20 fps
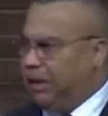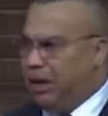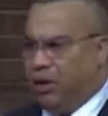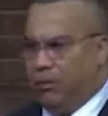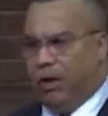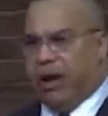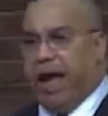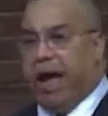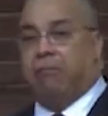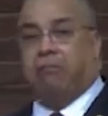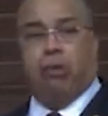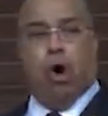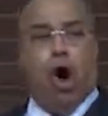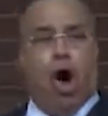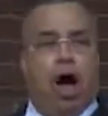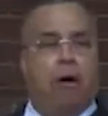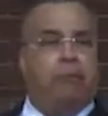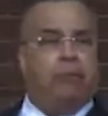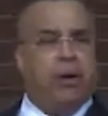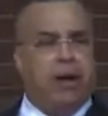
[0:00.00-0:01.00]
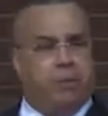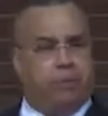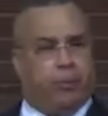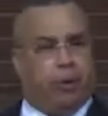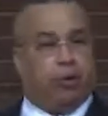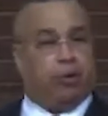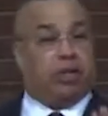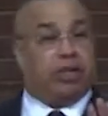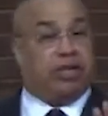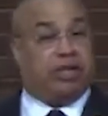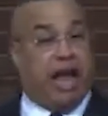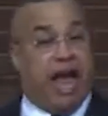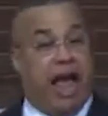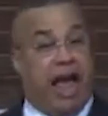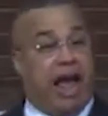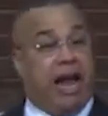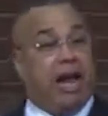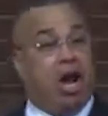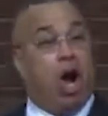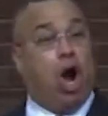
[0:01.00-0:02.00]
We got more people
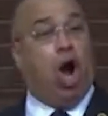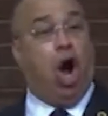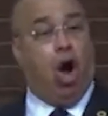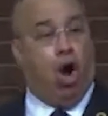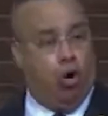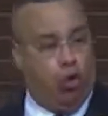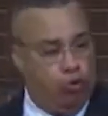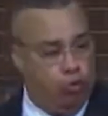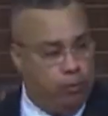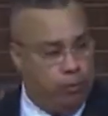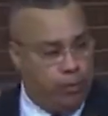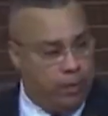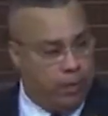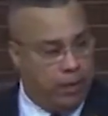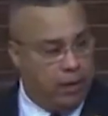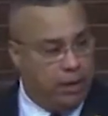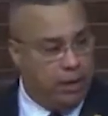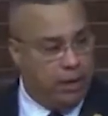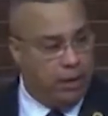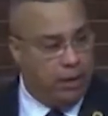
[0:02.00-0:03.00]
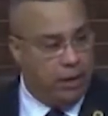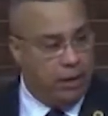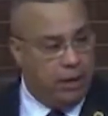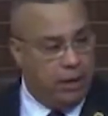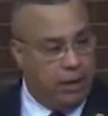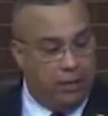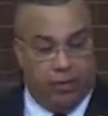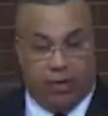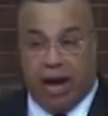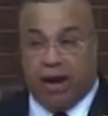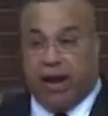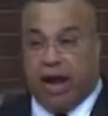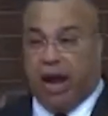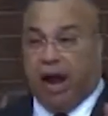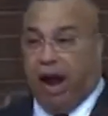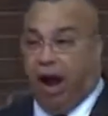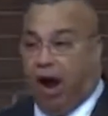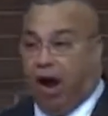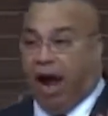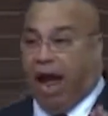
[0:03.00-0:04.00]
staying home then they
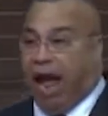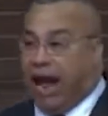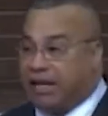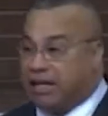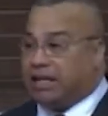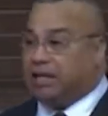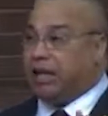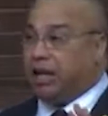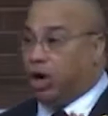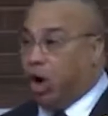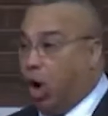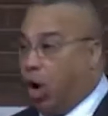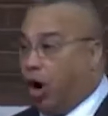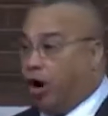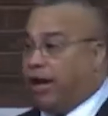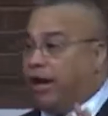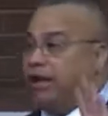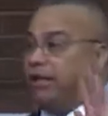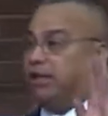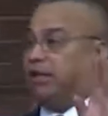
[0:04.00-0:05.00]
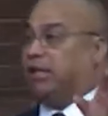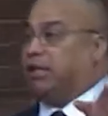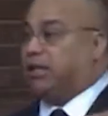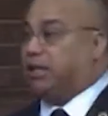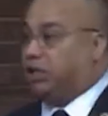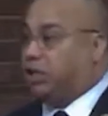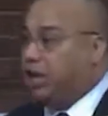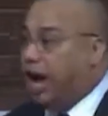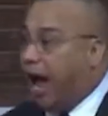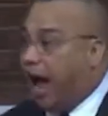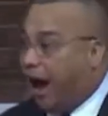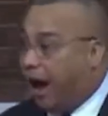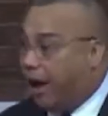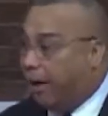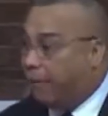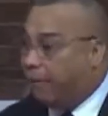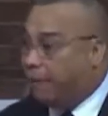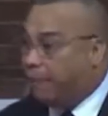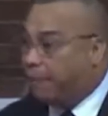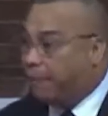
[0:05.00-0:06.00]
are actually going into the
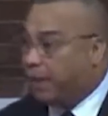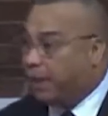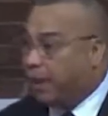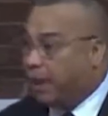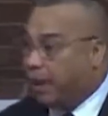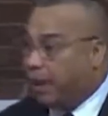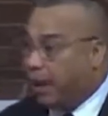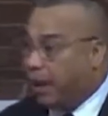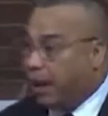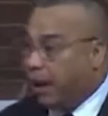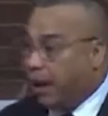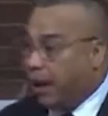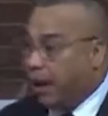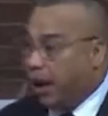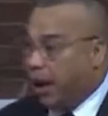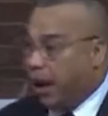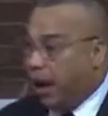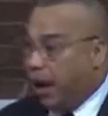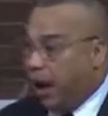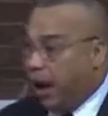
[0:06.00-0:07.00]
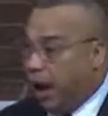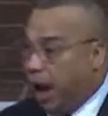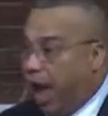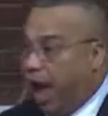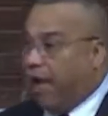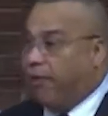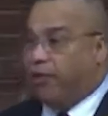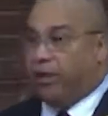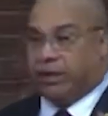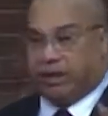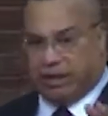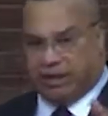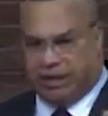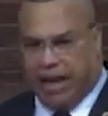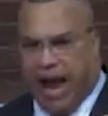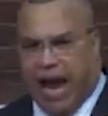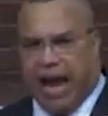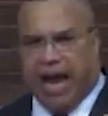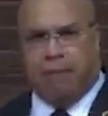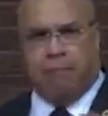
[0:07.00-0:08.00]
job, and the
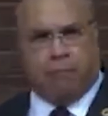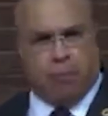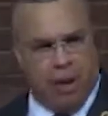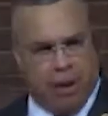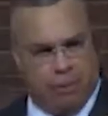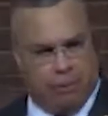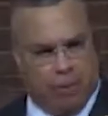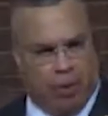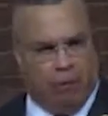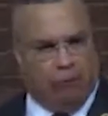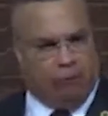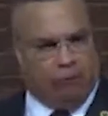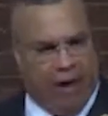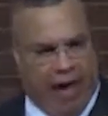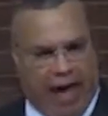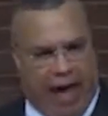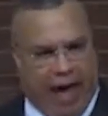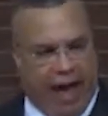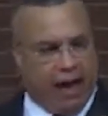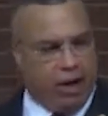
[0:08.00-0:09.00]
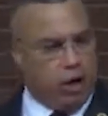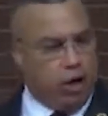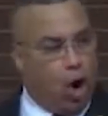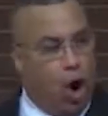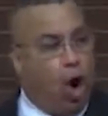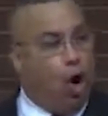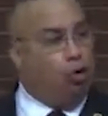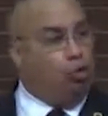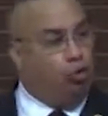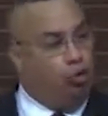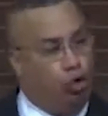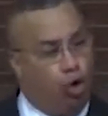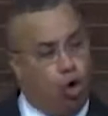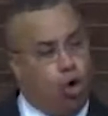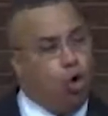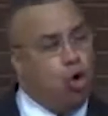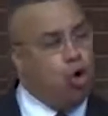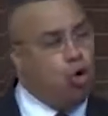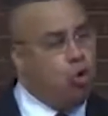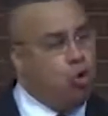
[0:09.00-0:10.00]
same people find no
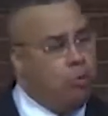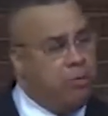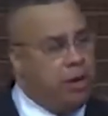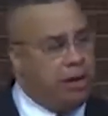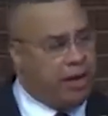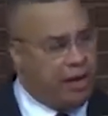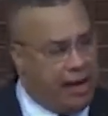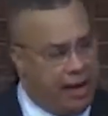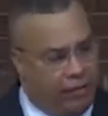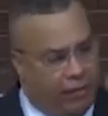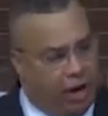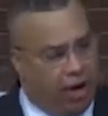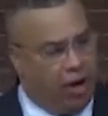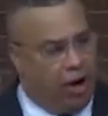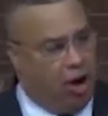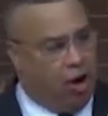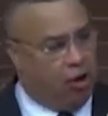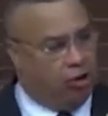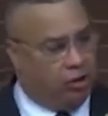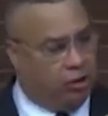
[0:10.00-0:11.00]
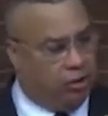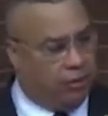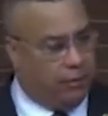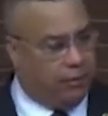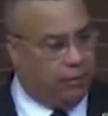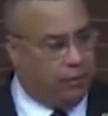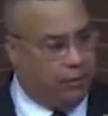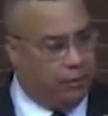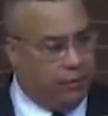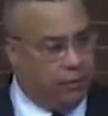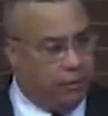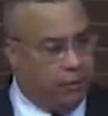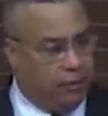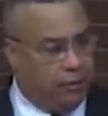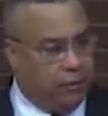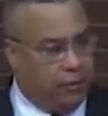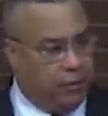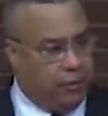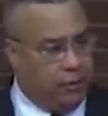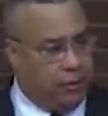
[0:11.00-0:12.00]
room in their heart
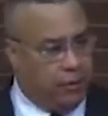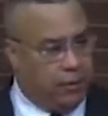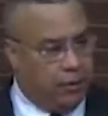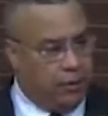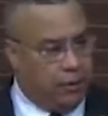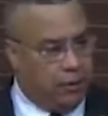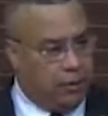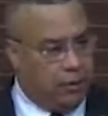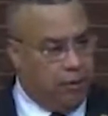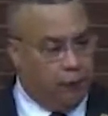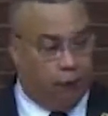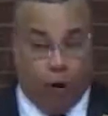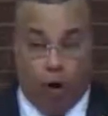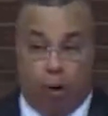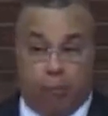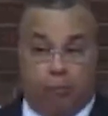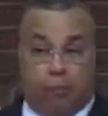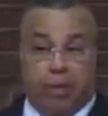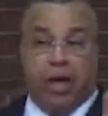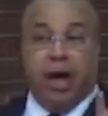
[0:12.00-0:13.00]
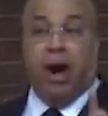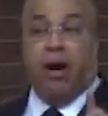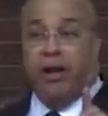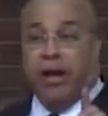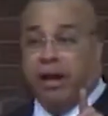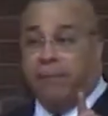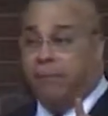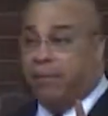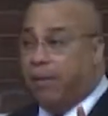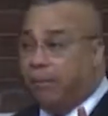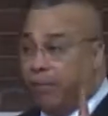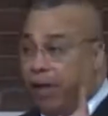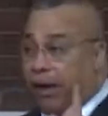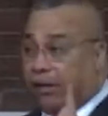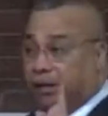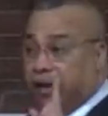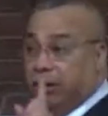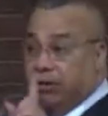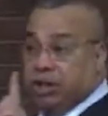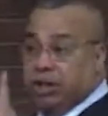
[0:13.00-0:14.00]
for a building
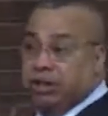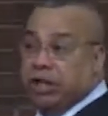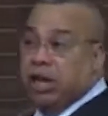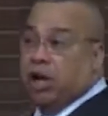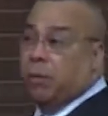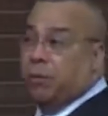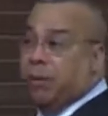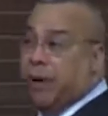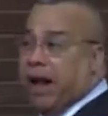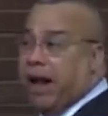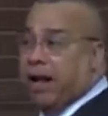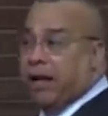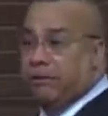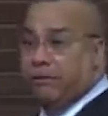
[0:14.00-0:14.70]
that they're still paying